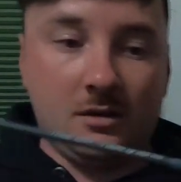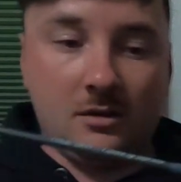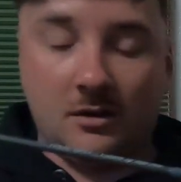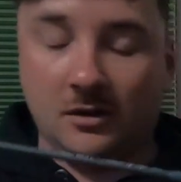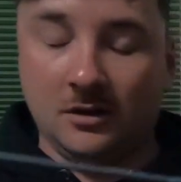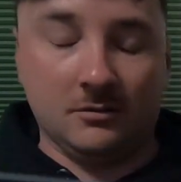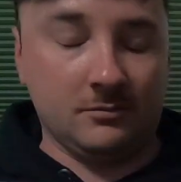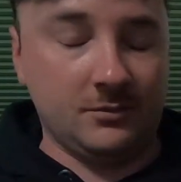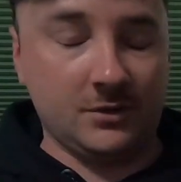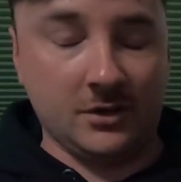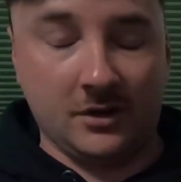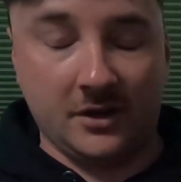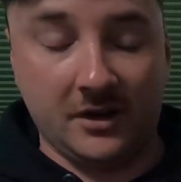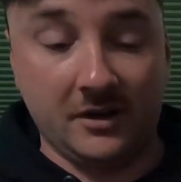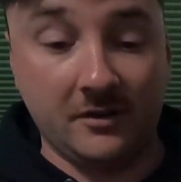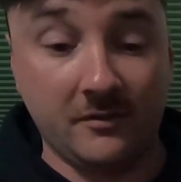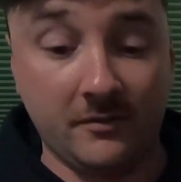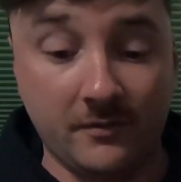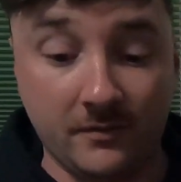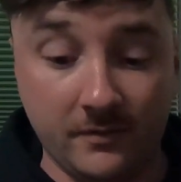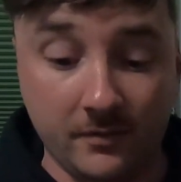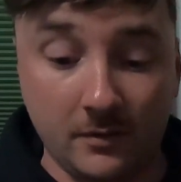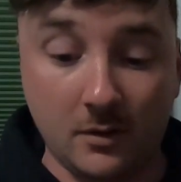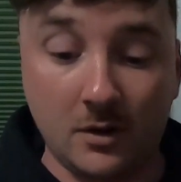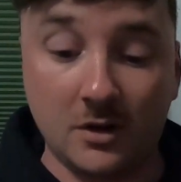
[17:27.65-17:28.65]

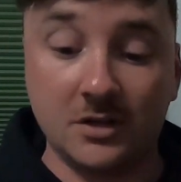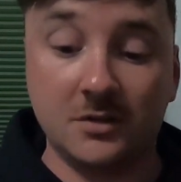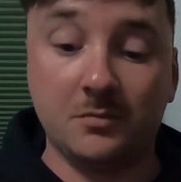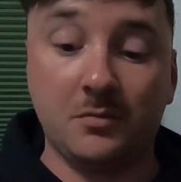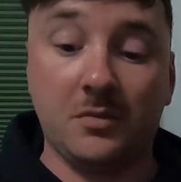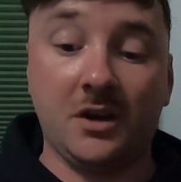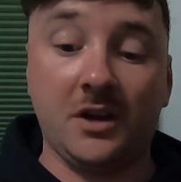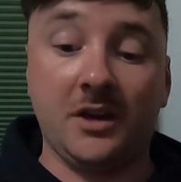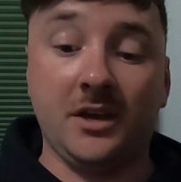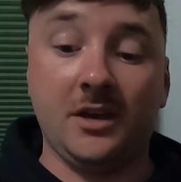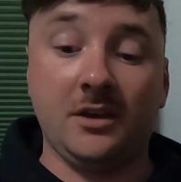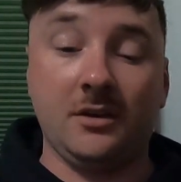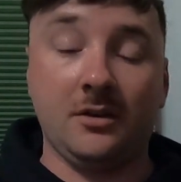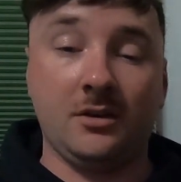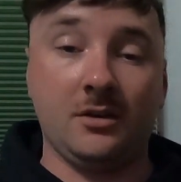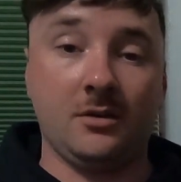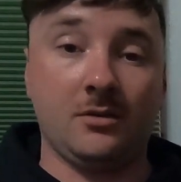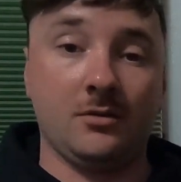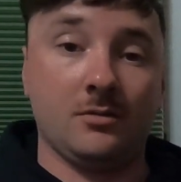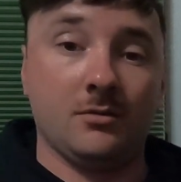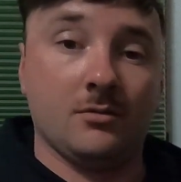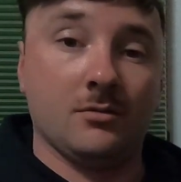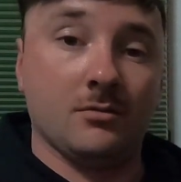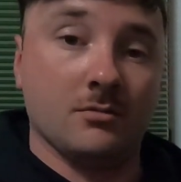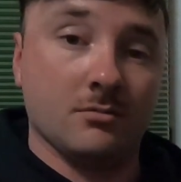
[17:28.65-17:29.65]
Frostbite
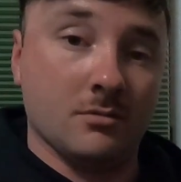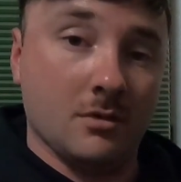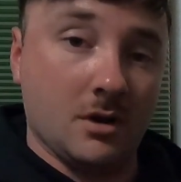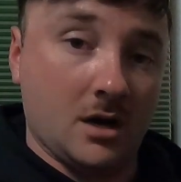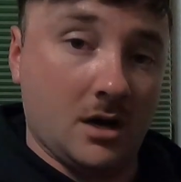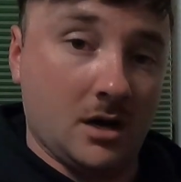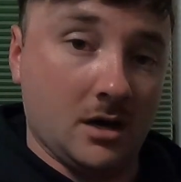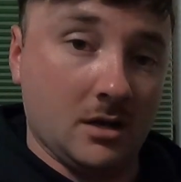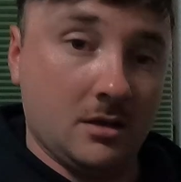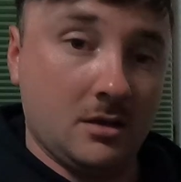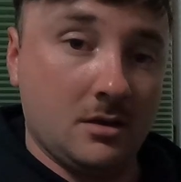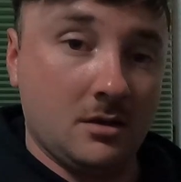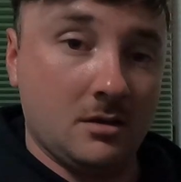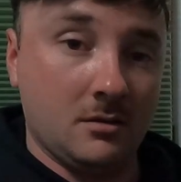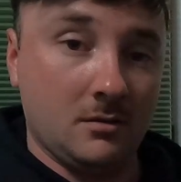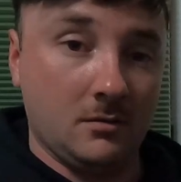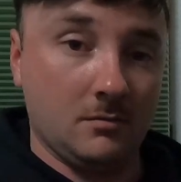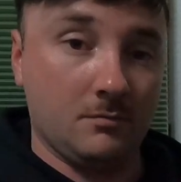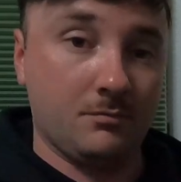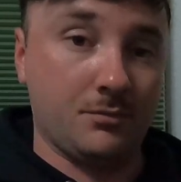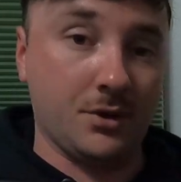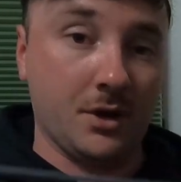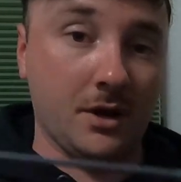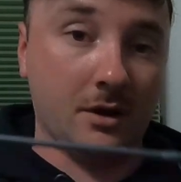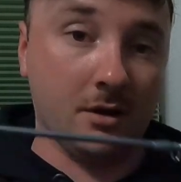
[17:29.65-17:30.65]
rod
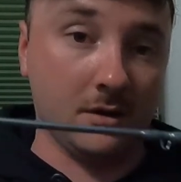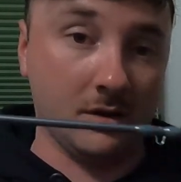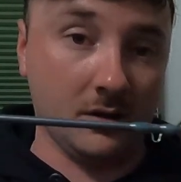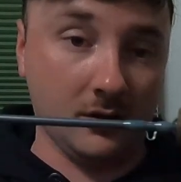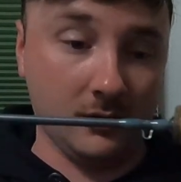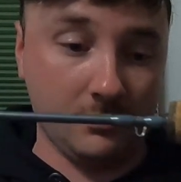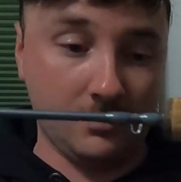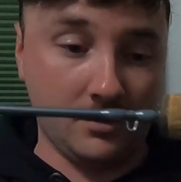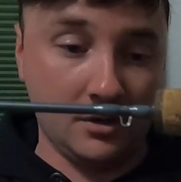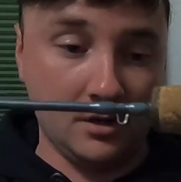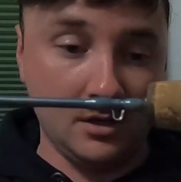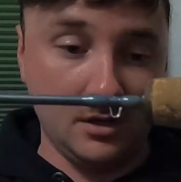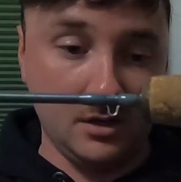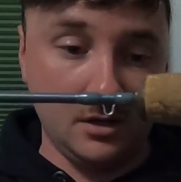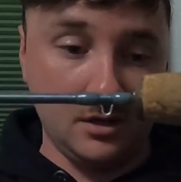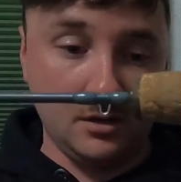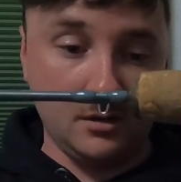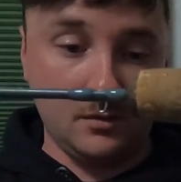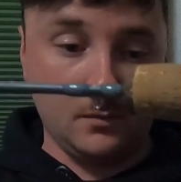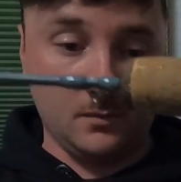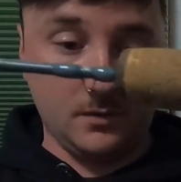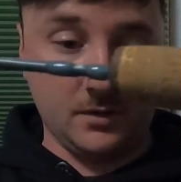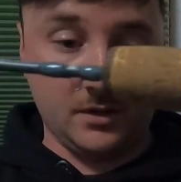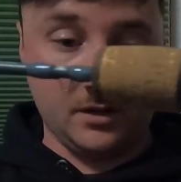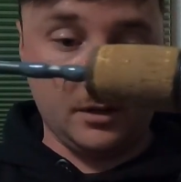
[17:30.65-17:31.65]
paired up
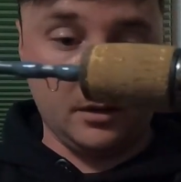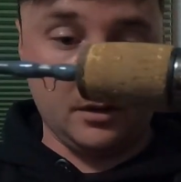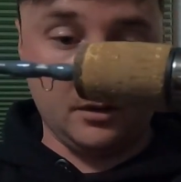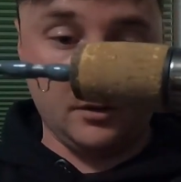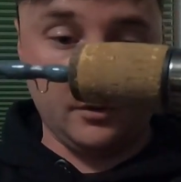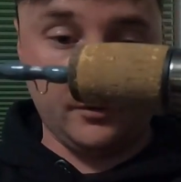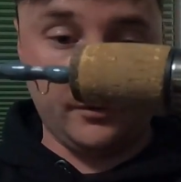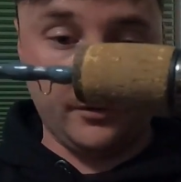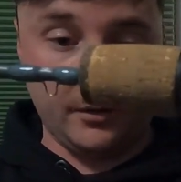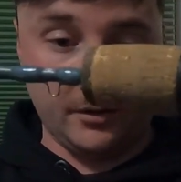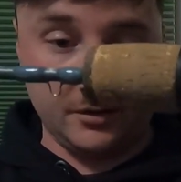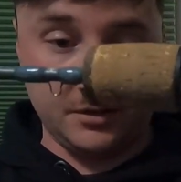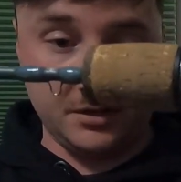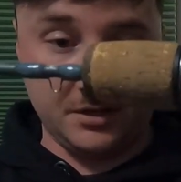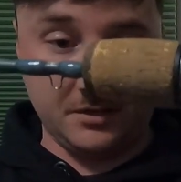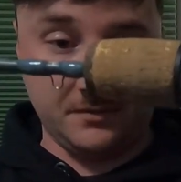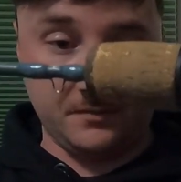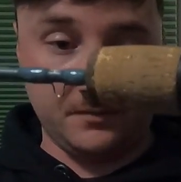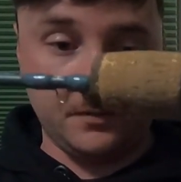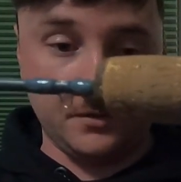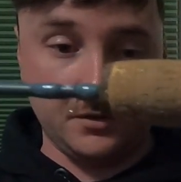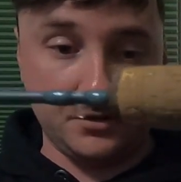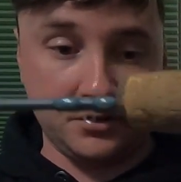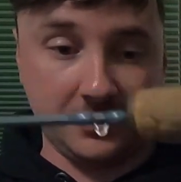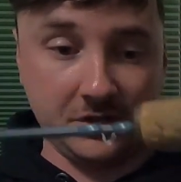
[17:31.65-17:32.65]
with another 13
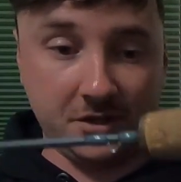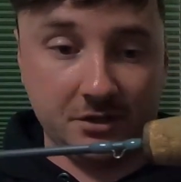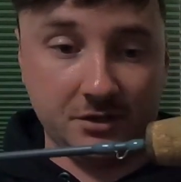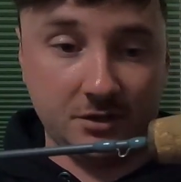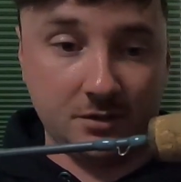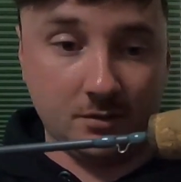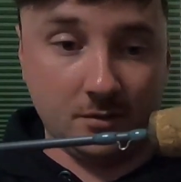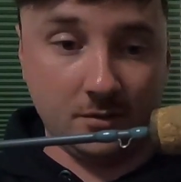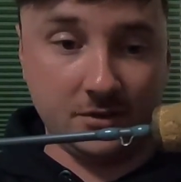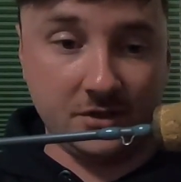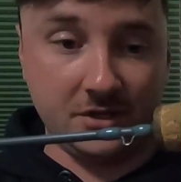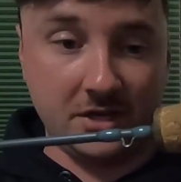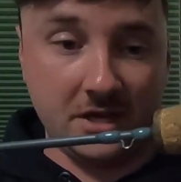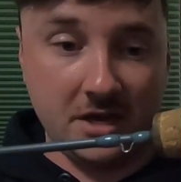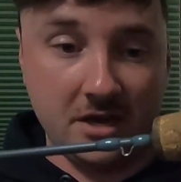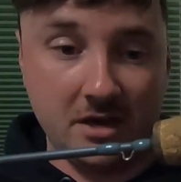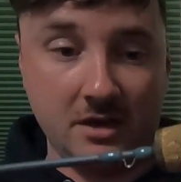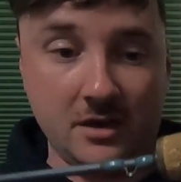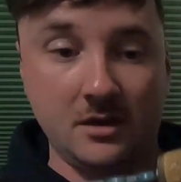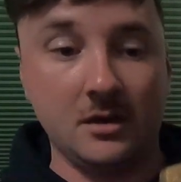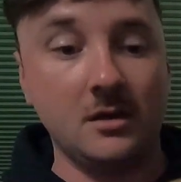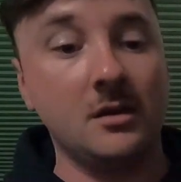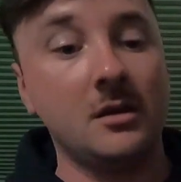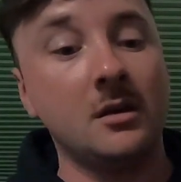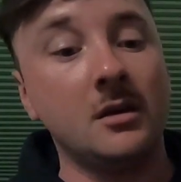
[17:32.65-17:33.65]
fishing Source
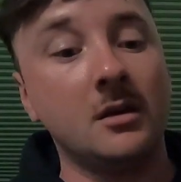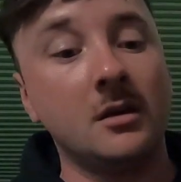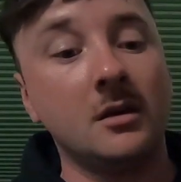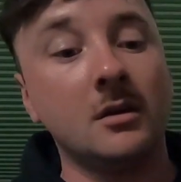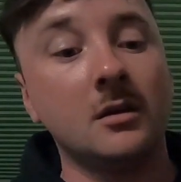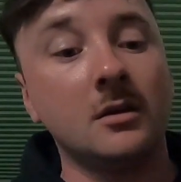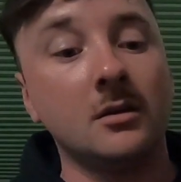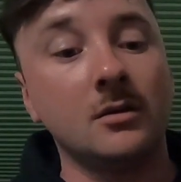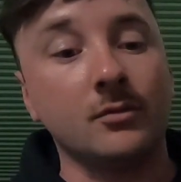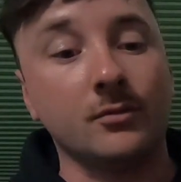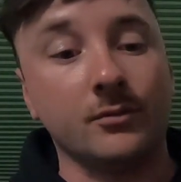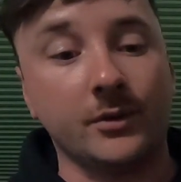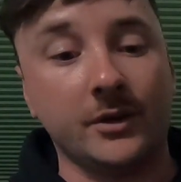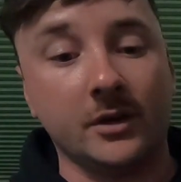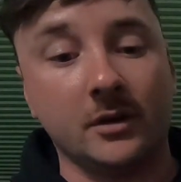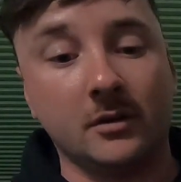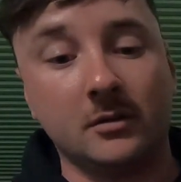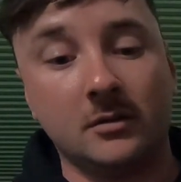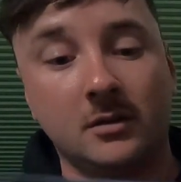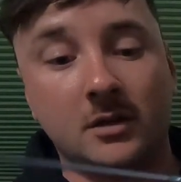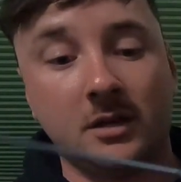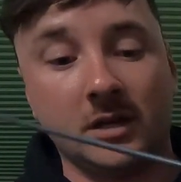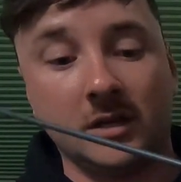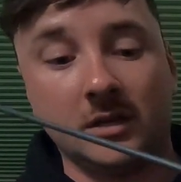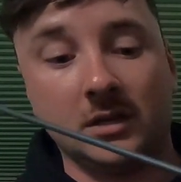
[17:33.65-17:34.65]
K reel,
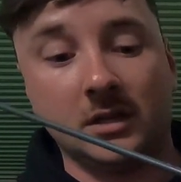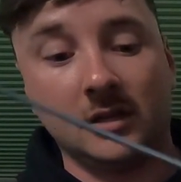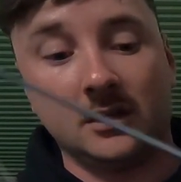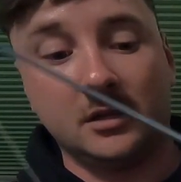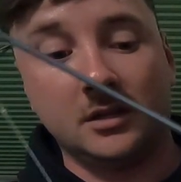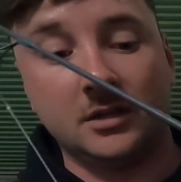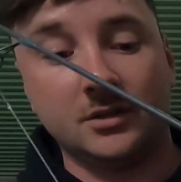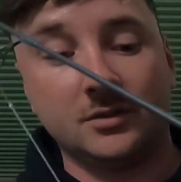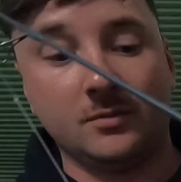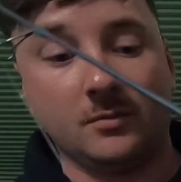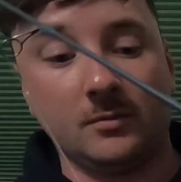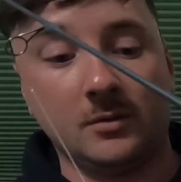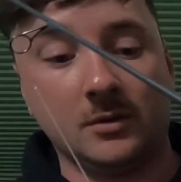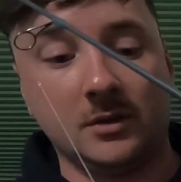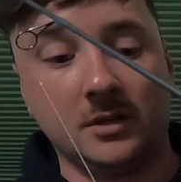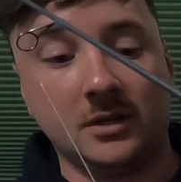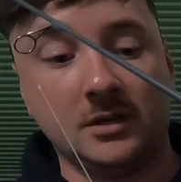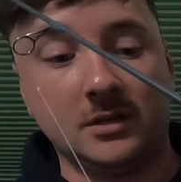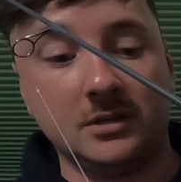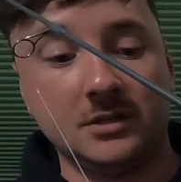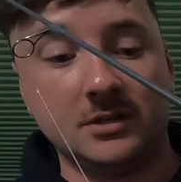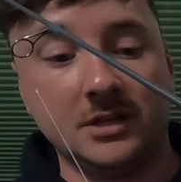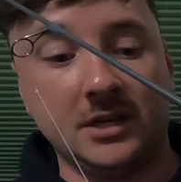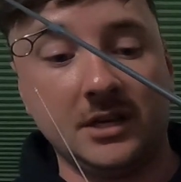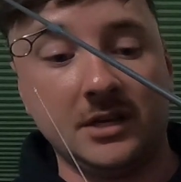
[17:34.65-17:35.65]
and then this one
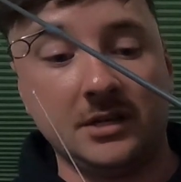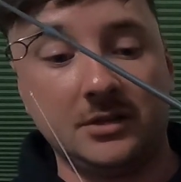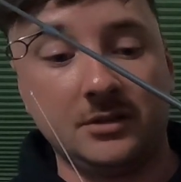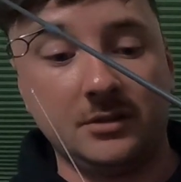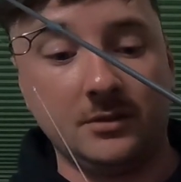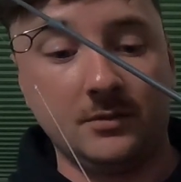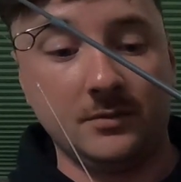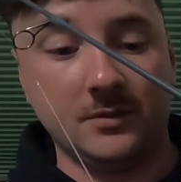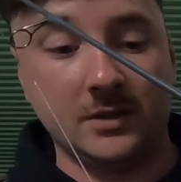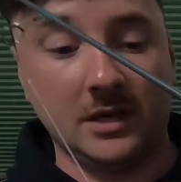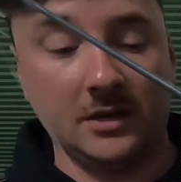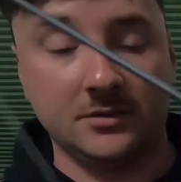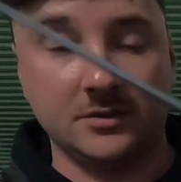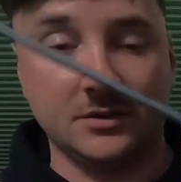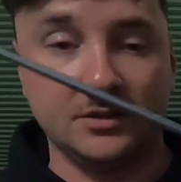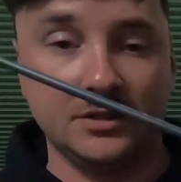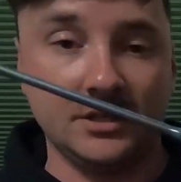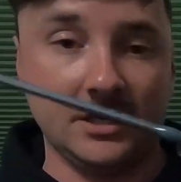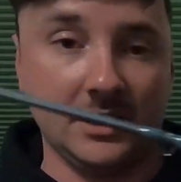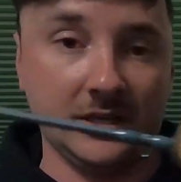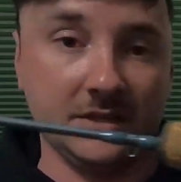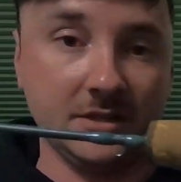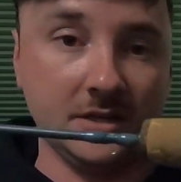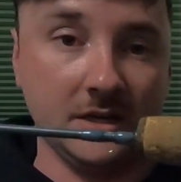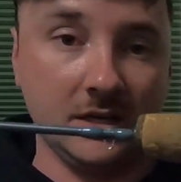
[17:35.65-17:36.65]
is a 2,000
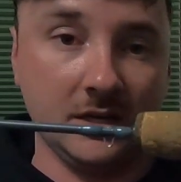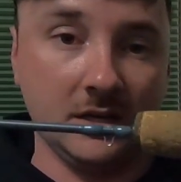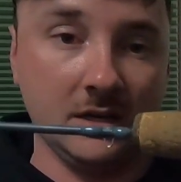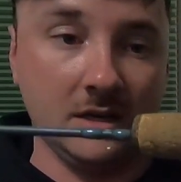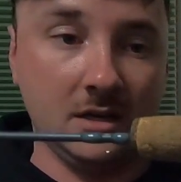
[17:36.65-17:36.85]
size.